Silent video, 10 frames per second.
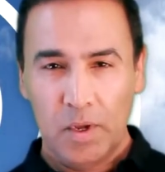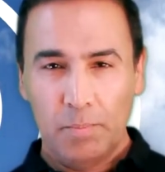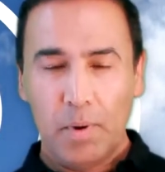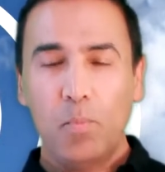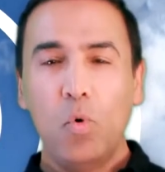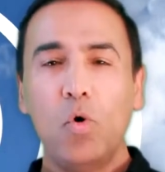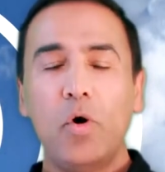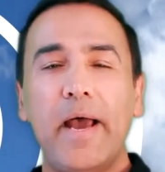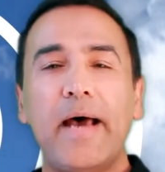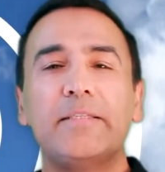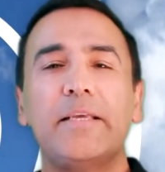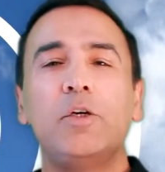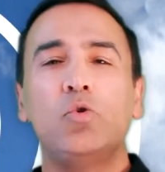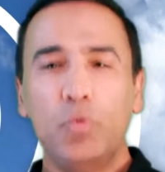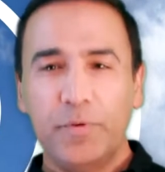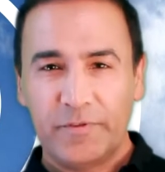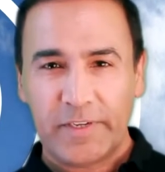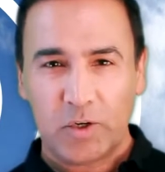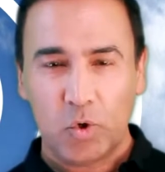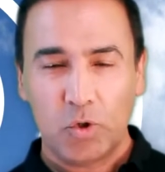but more as a group of
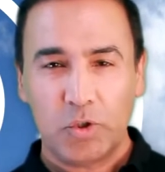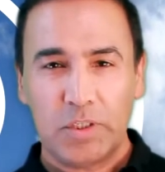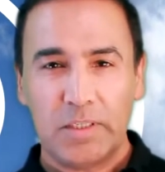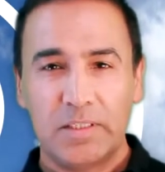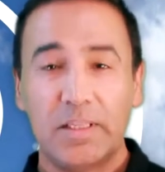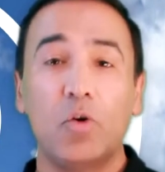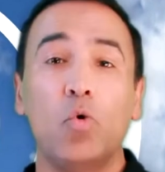technologies that